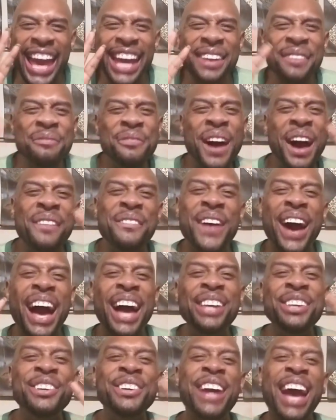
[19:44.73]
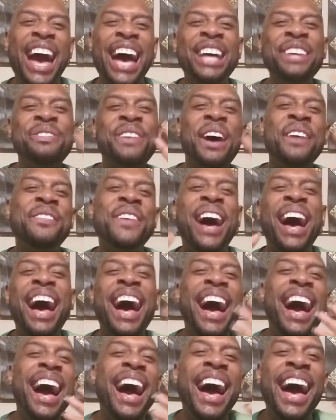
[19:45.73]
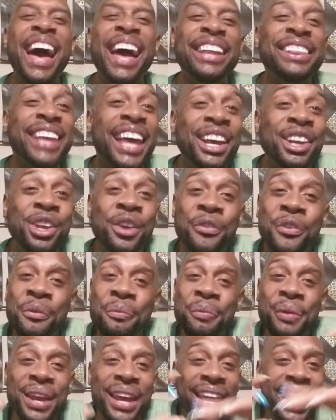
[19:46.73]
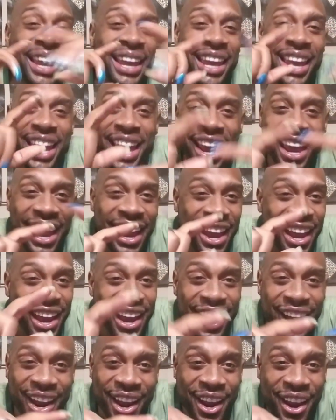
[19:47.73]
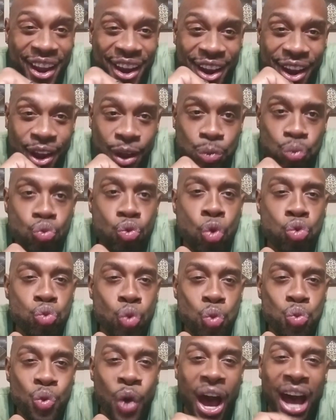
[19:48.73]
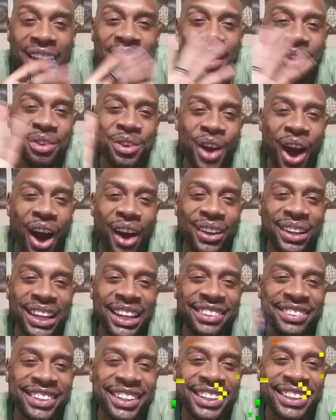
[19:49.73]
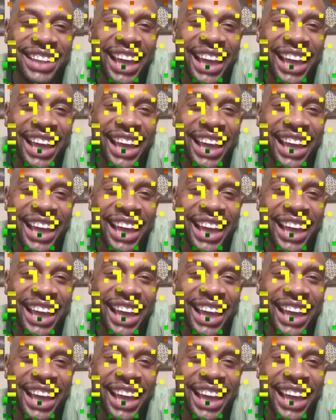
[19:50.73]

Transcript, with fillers: Period. Bye-bye, you guys. Bye-bye. Thank you for being here. I love you all, Legion.